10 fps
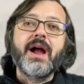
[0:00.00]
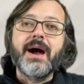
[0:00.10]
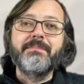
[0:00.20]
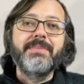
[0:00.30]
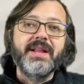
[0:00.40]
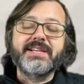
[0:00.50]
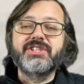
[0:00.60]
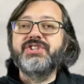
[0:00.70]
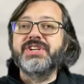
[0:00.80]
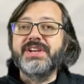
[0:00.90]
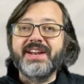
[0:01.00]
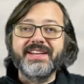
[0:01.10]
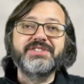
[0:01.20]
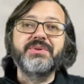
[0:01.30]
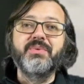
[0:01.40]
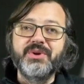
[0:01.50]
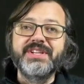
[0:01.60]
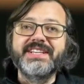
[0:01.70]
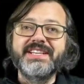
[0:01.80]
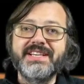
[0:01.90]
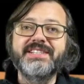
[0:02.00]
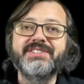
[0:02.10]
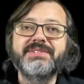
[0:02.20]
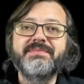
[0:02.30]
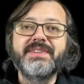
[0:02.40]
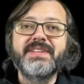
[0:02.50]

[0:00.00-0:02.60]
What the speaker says: complex genetics really is.